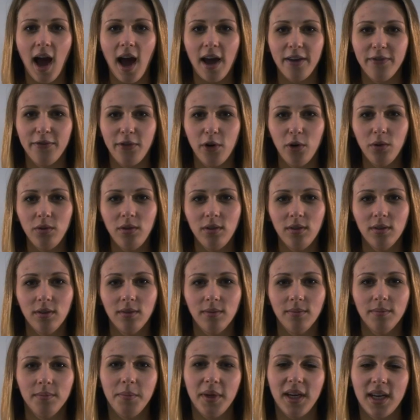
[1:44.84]
I vote
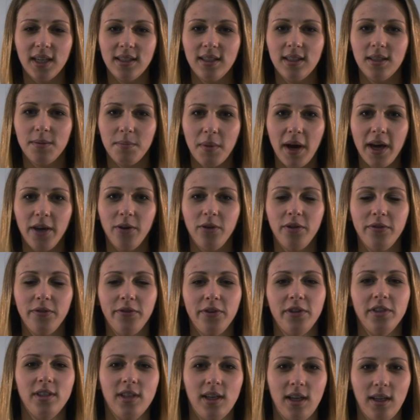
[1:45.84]
because it's my
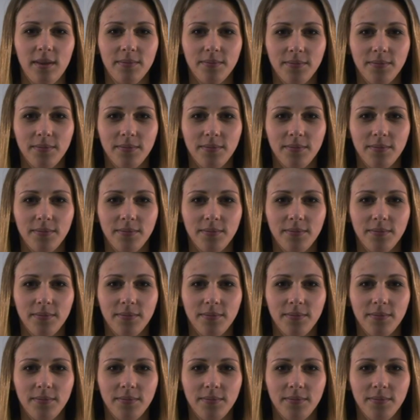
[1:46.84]
university.